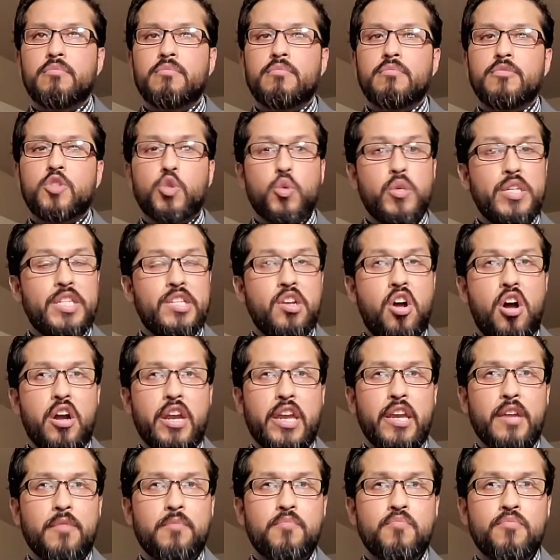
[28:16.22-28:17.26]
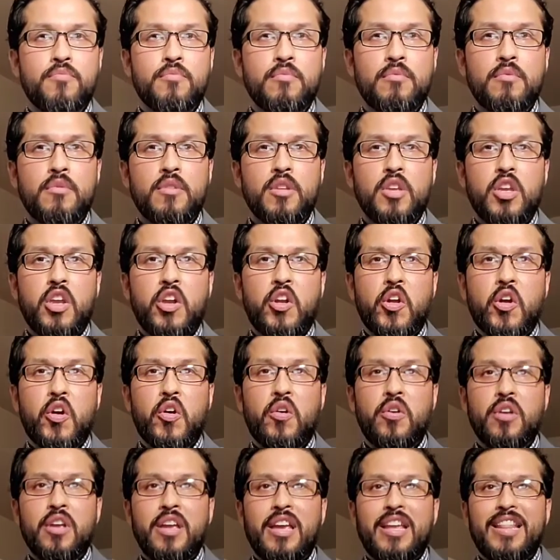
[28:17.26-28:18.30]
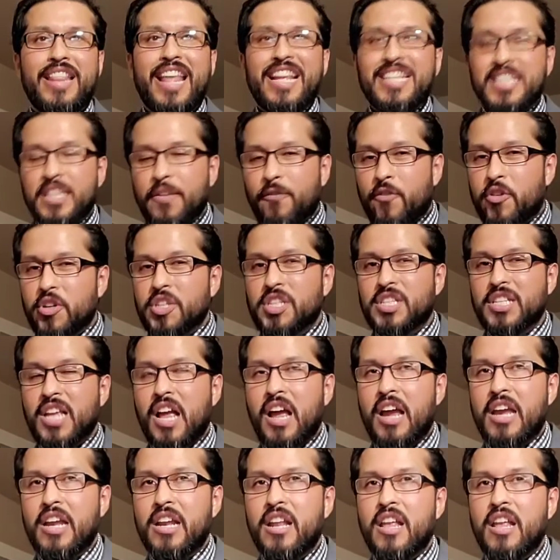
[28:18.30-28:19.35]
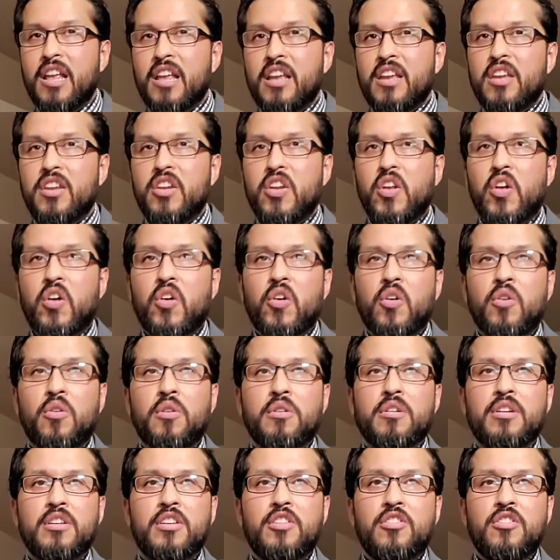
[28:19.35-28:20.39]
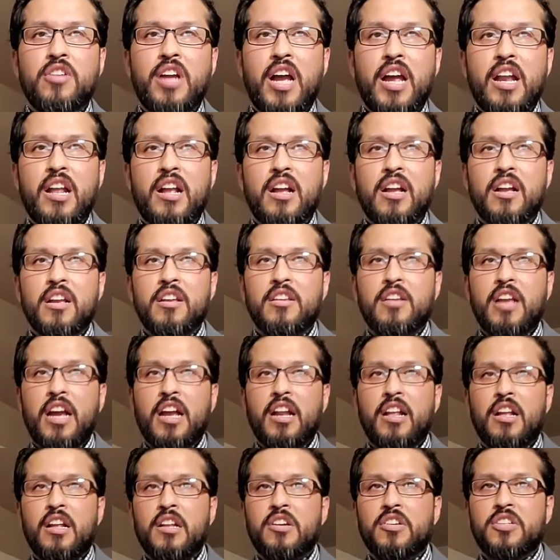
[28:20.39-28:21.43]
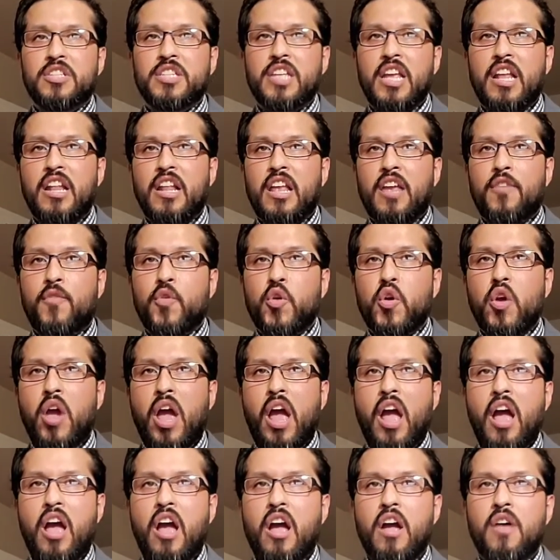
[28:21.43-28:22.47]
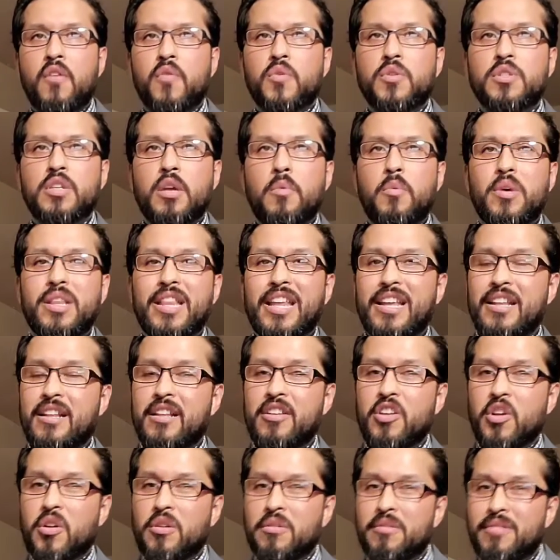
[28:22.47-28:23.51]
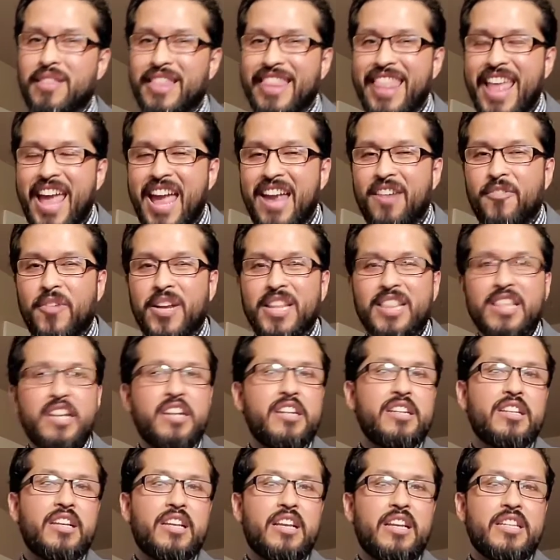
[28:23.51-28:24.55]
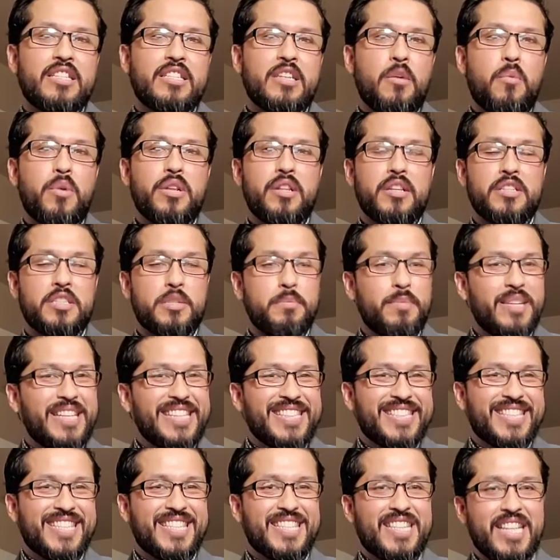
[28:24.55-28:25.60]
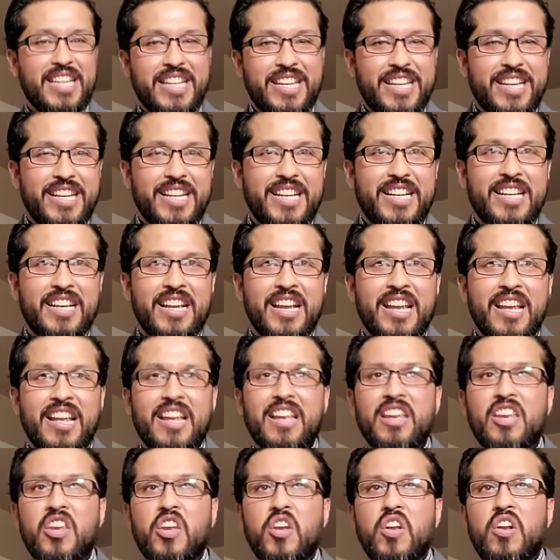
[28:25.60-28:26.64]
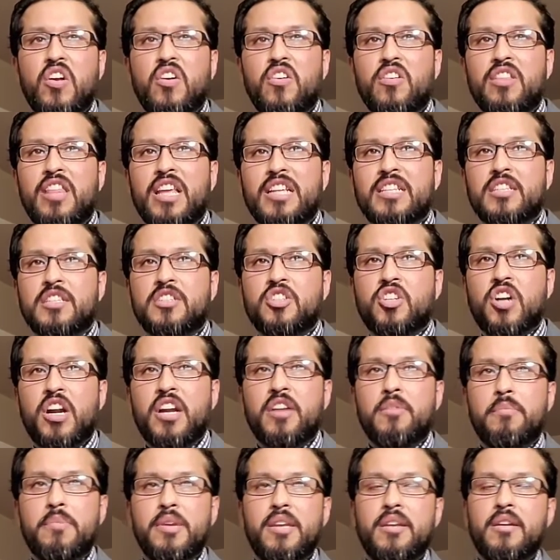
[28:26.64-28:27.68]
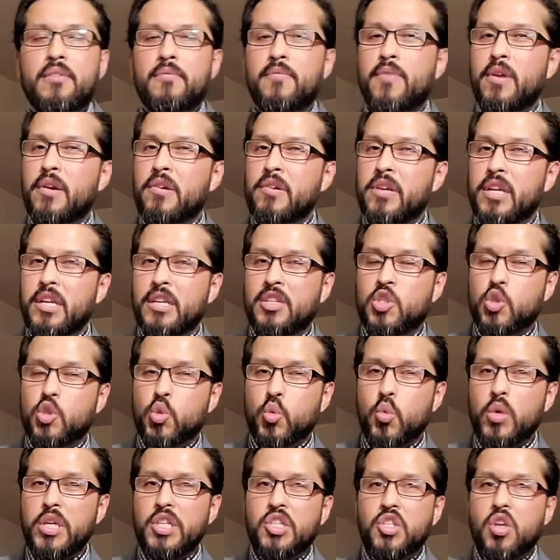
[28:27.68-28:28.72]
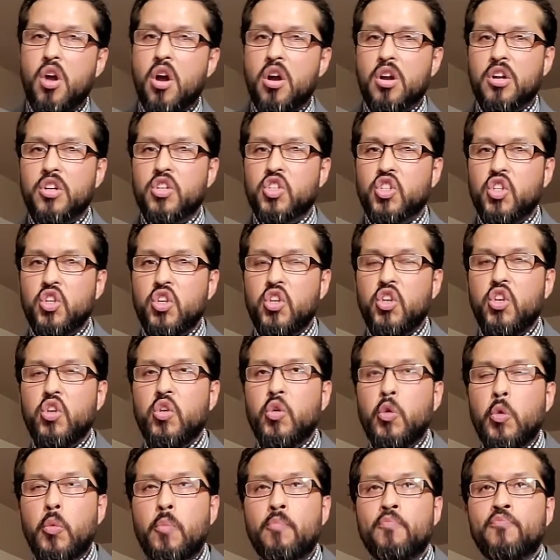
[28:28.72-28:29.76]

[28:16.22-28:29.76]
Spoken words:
sweet talking, that's the first sign. You gotta understand, if you have someone that, that right there is someone that's being slick, that's trying to be a very sweet talker to you.